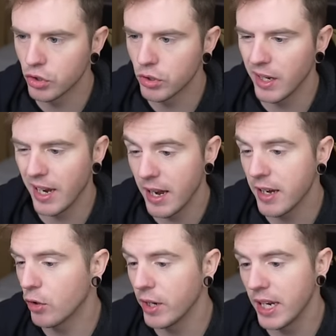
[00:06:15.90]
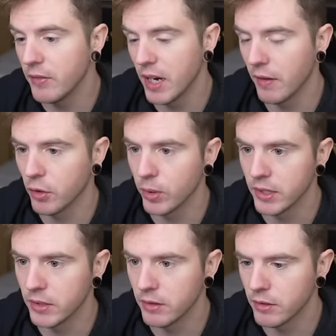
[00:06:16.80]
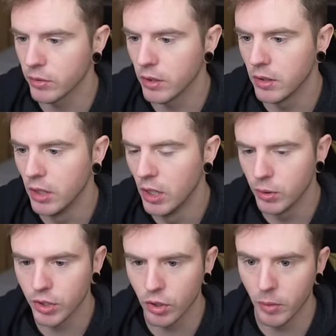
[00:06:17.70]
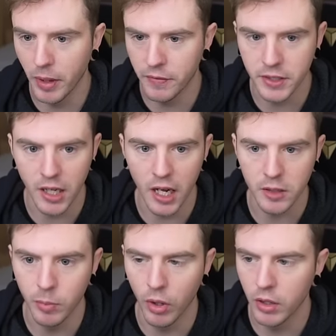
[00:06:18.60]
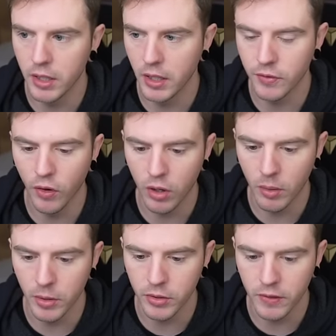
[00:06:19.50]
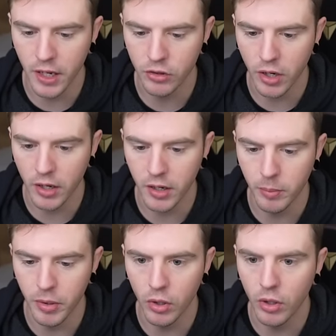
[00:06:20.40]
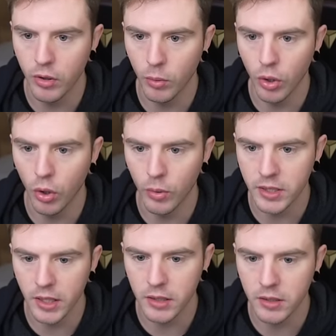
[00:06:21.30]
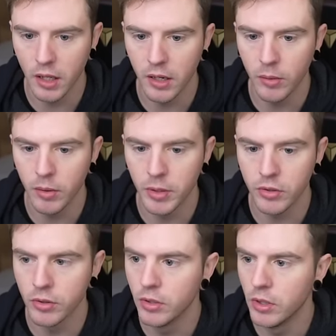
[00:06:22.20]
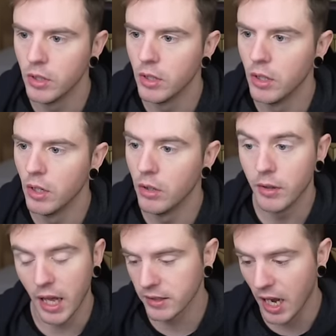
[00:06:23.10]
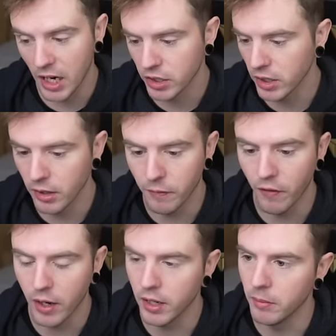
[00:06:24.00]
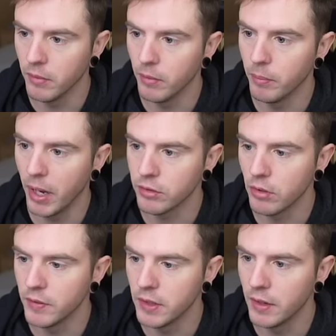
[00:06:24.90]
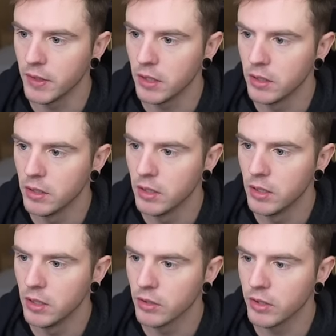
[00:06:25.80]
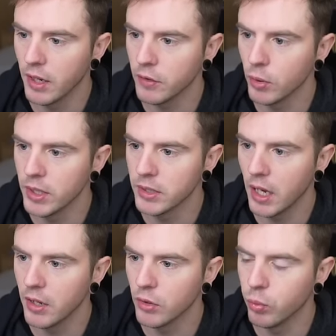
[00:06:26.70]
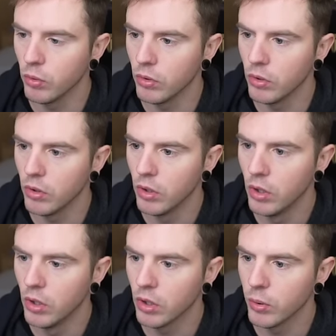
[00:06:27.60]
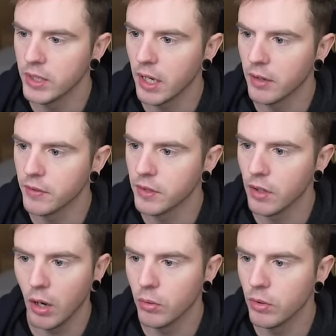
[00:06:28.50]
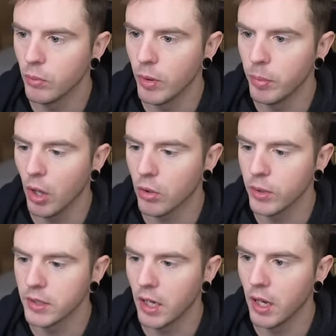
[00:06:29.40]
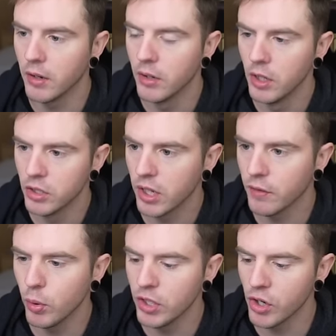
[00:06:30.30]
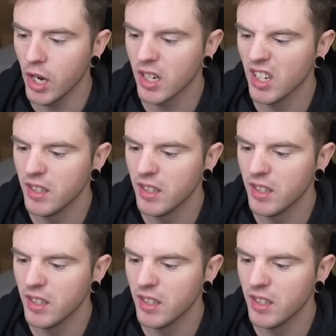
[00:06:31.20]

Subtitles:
He could even have queens here as well. We're still going to play for stacks, but he has four combos of king-jack here, pure, that will always take this line, I would imagine. That's actually the fucking best river ever. Does he have queen 10? There's queen 10 of... No, we block queen 10. Just have queen-jack.